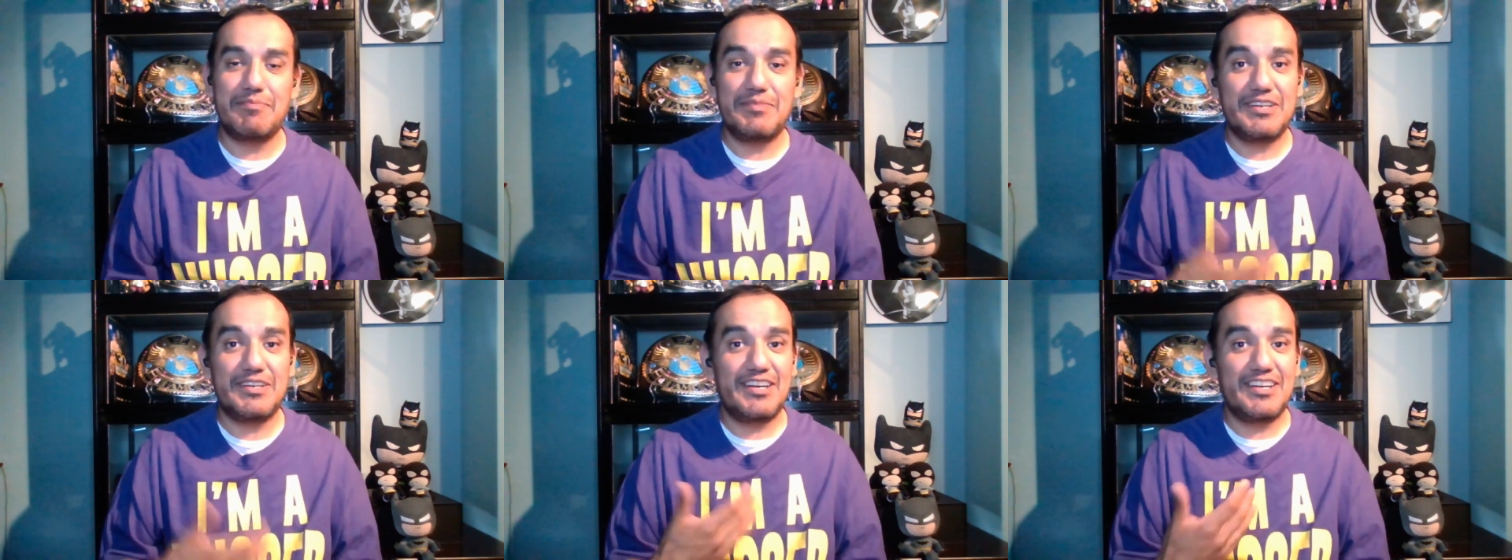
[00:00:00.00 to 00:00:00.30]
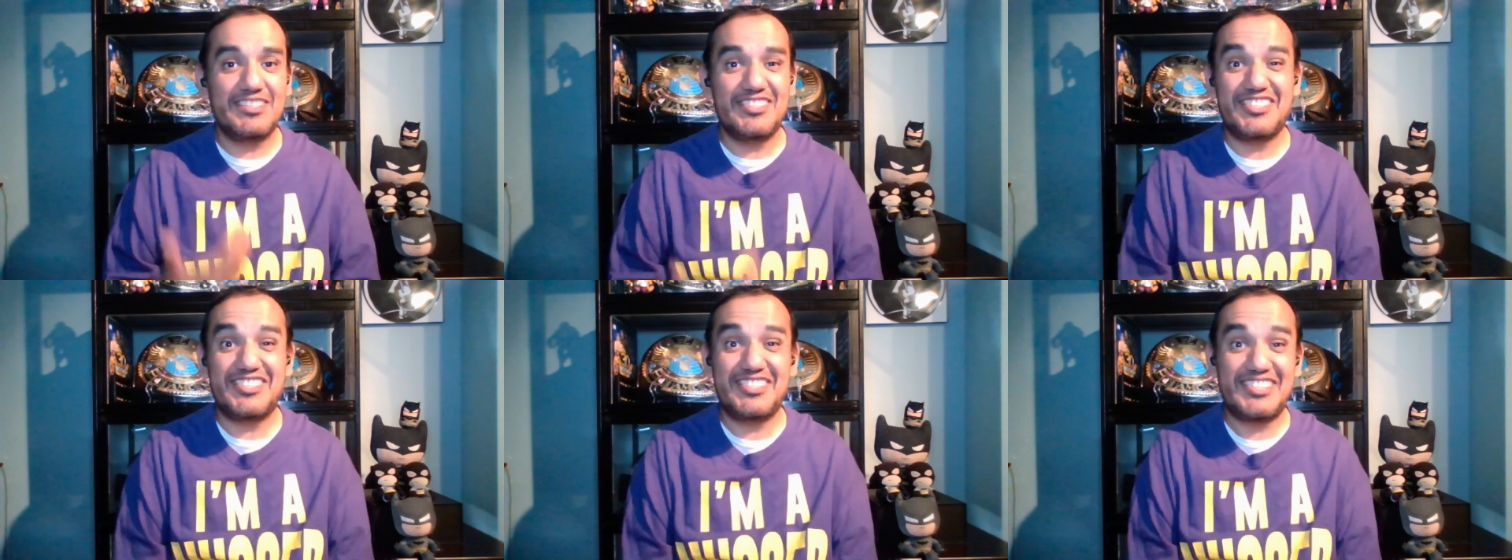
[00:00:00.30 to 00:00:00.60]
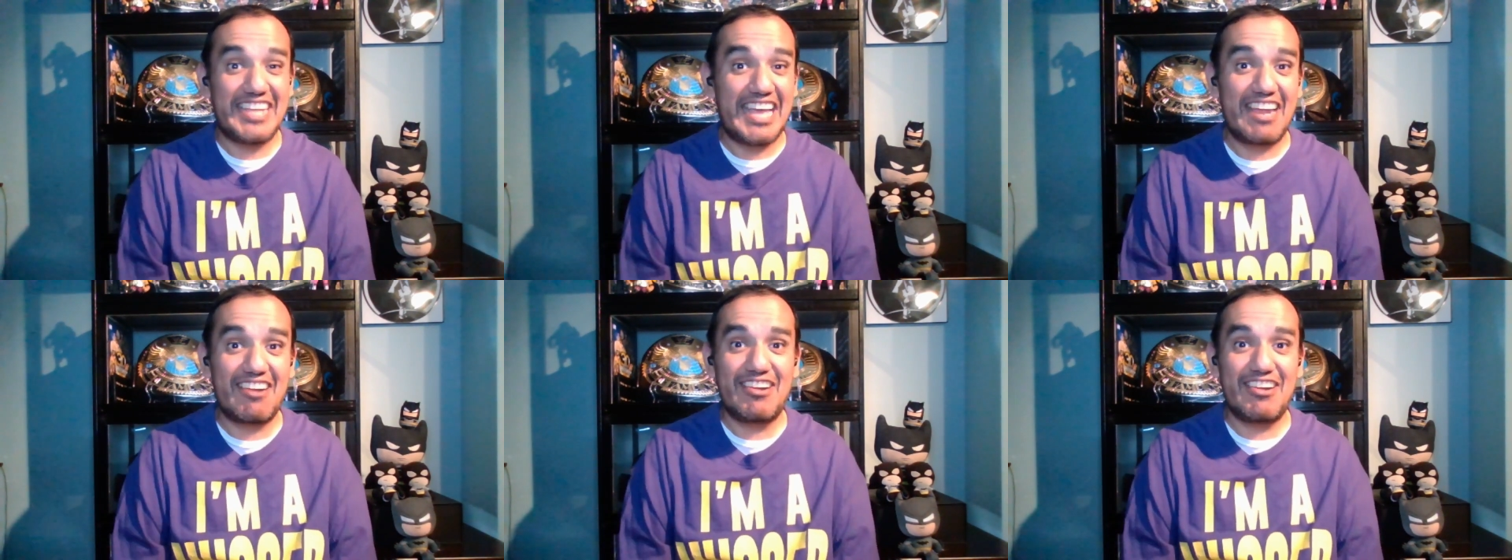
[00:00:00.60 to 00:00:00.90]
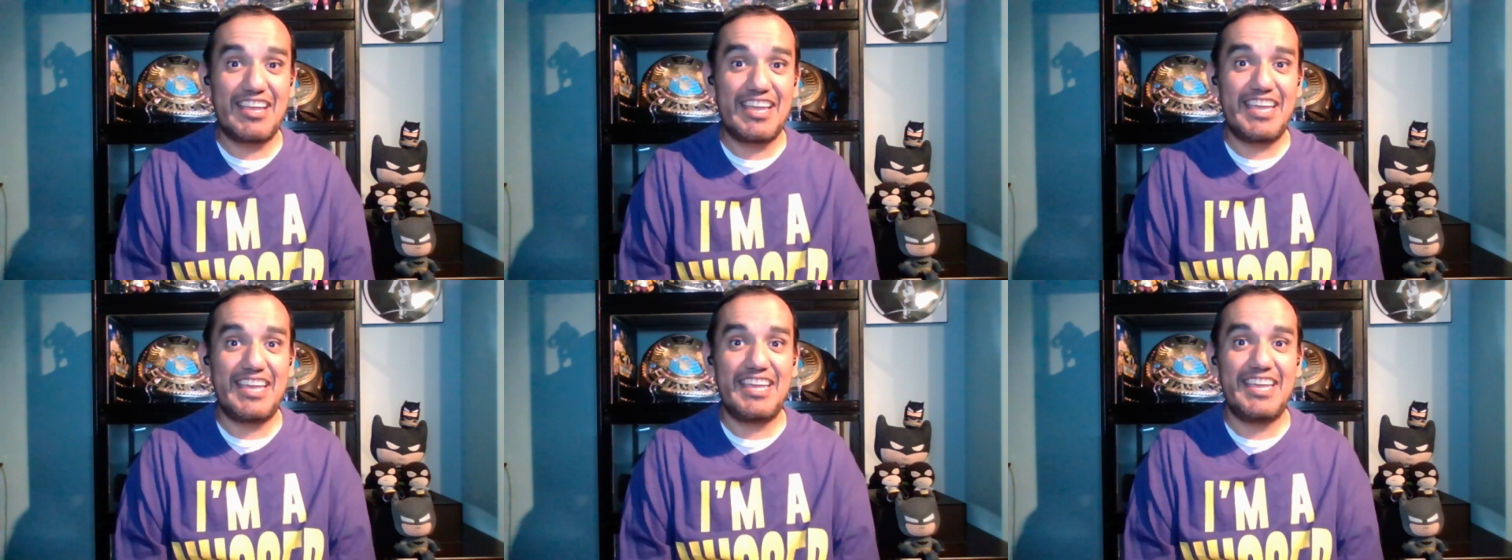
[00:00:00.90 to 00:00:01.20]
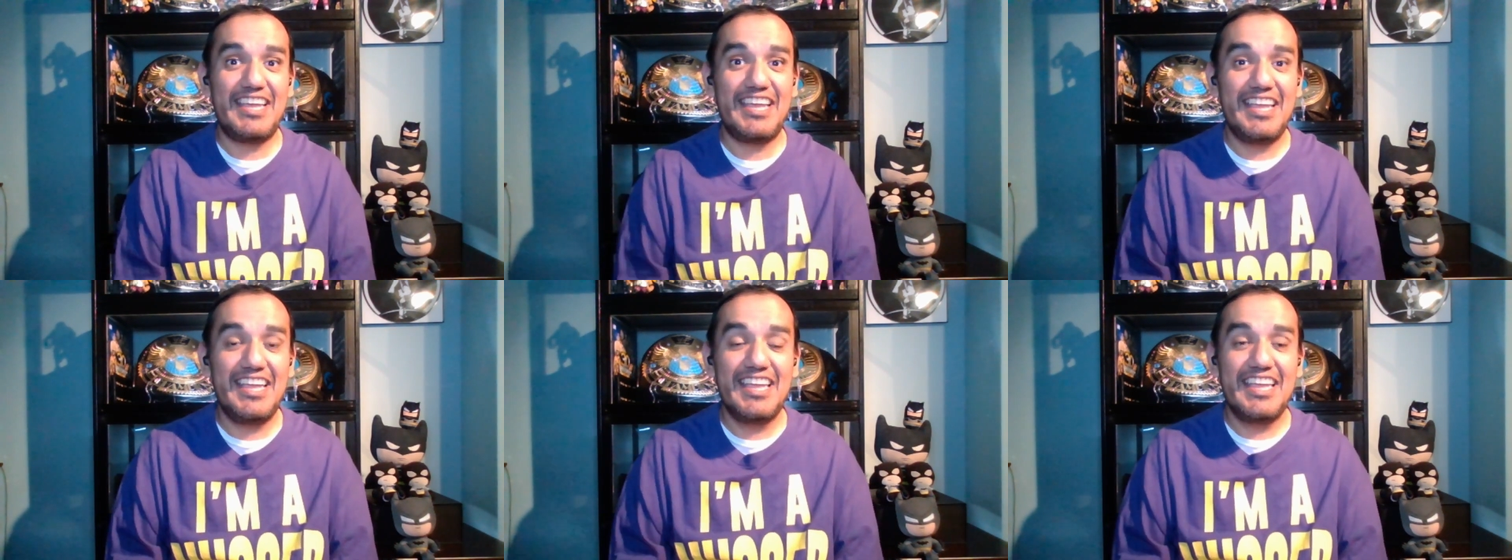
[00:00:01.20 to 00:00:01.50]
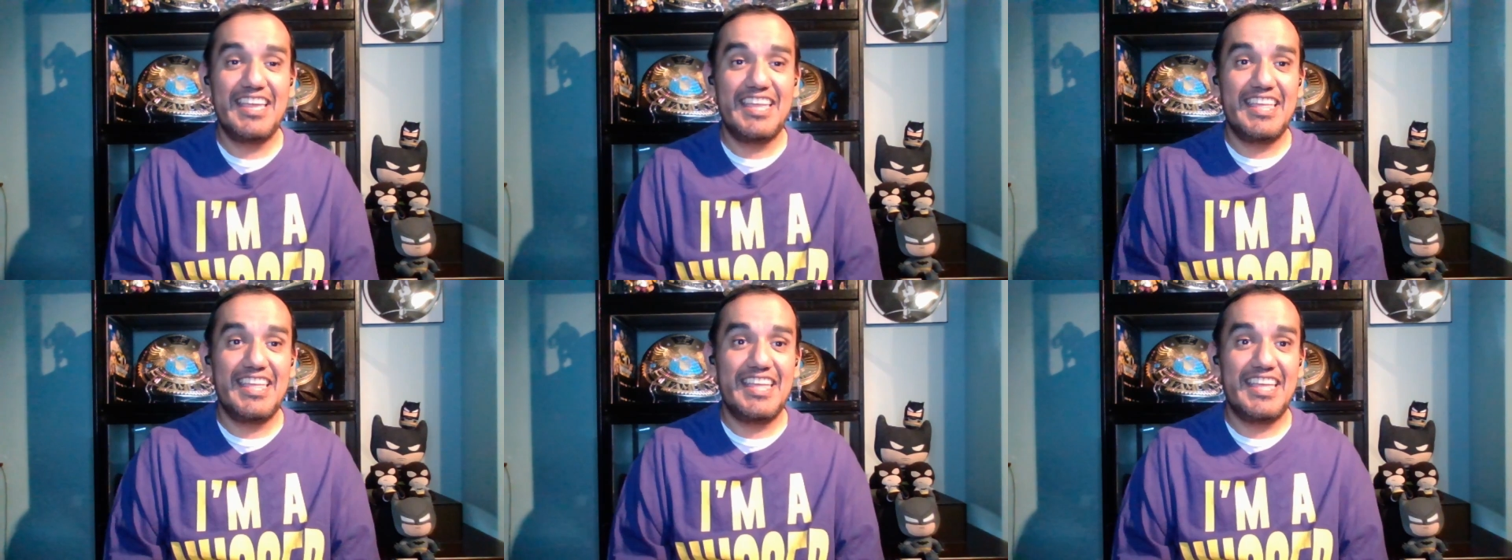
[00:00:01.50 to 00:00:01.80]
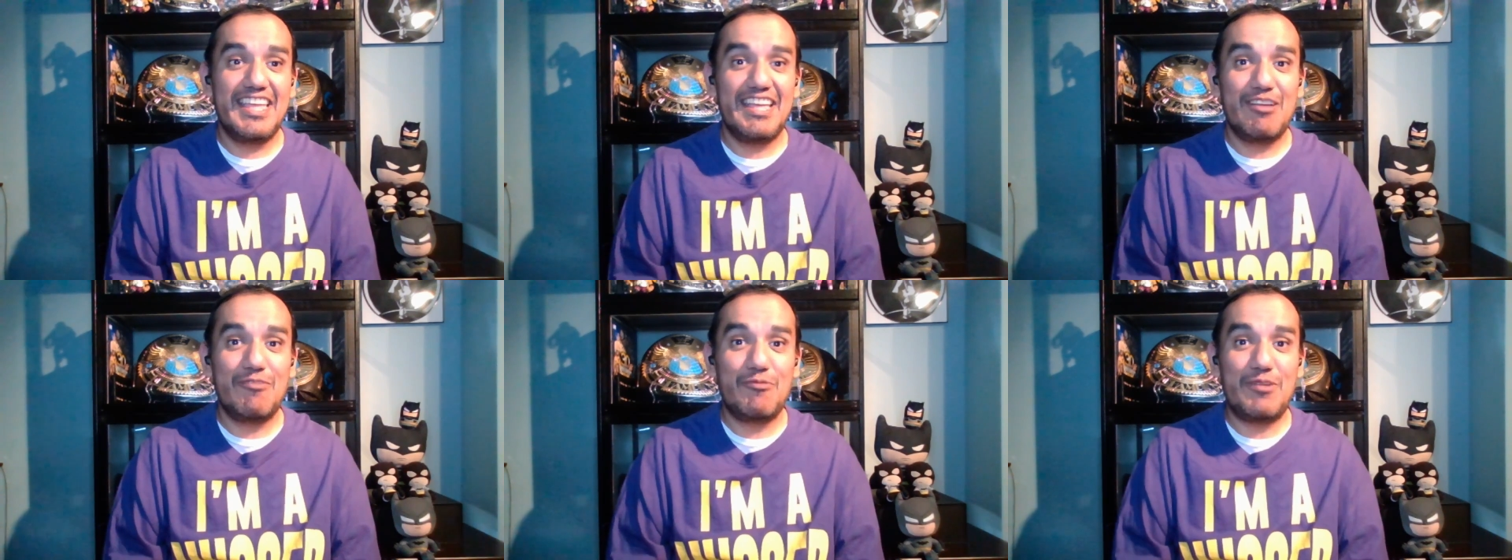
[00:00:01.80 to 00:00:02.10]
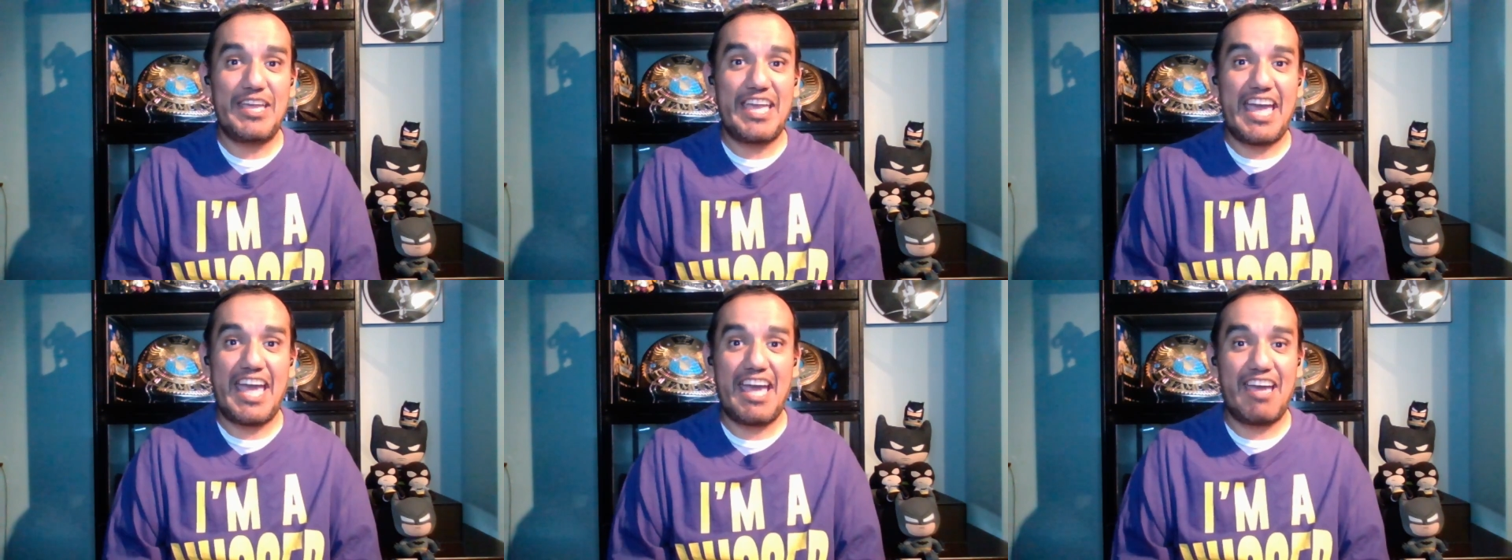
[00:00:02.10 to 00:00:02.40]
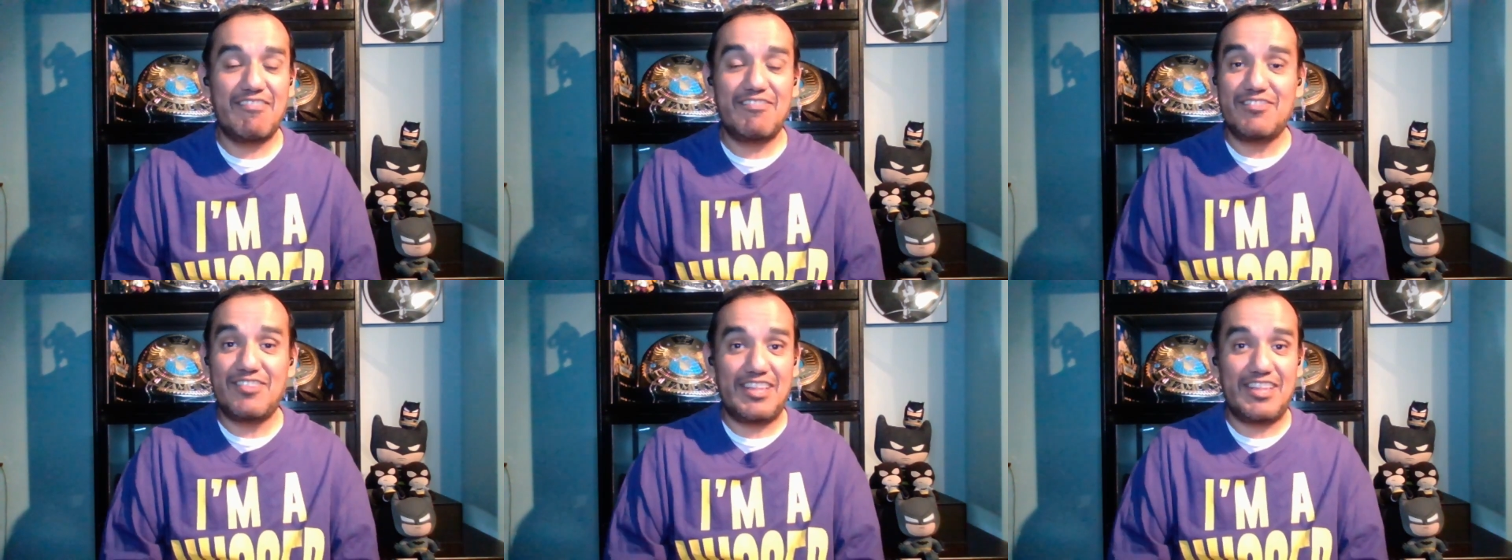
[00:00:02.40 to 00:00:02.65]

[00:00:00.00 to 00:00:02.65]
But on Saturday, we have,